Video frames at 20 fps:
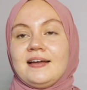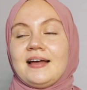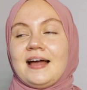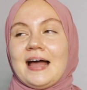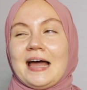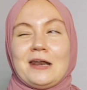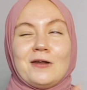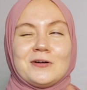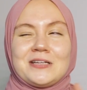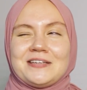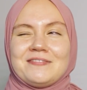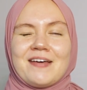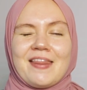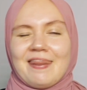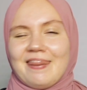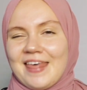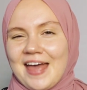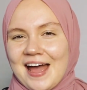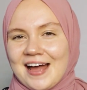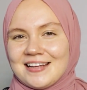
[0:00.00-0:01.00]
And not even
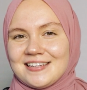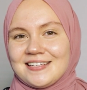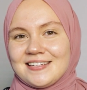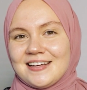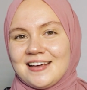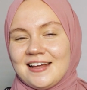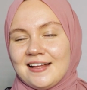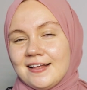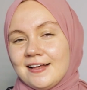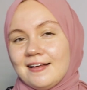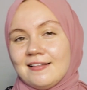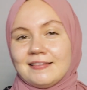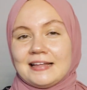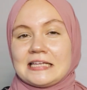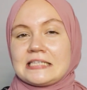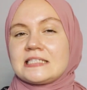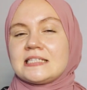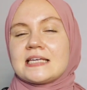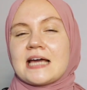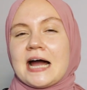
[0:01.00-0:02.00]
that.
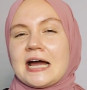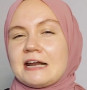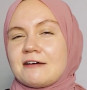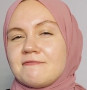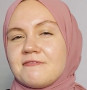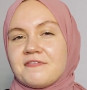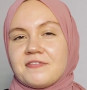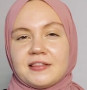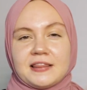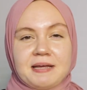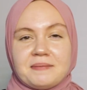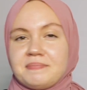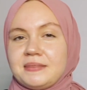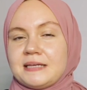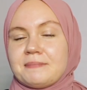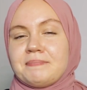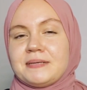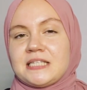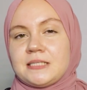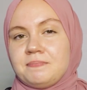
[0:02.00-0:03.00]
Let's kind of flip the
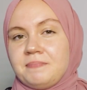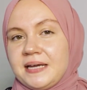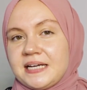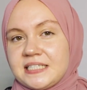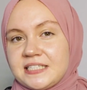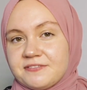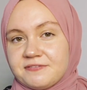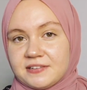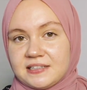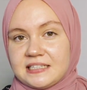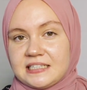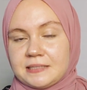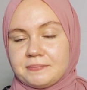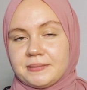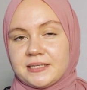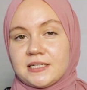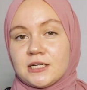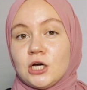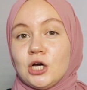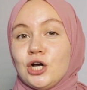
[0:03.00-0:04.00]
perspective a little
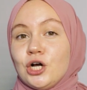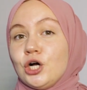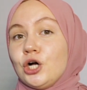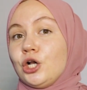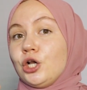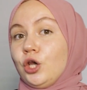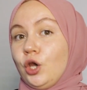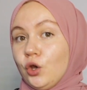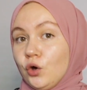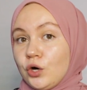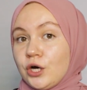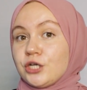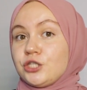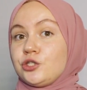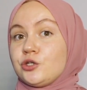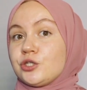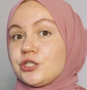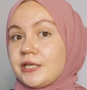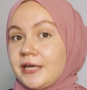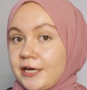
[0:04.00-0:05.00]
bit. Look at
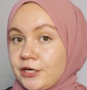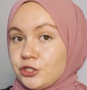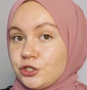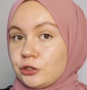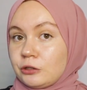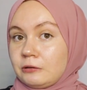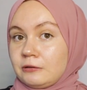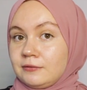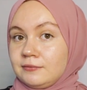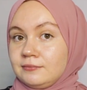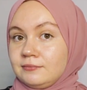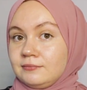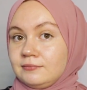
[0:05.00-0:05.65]
your schedule.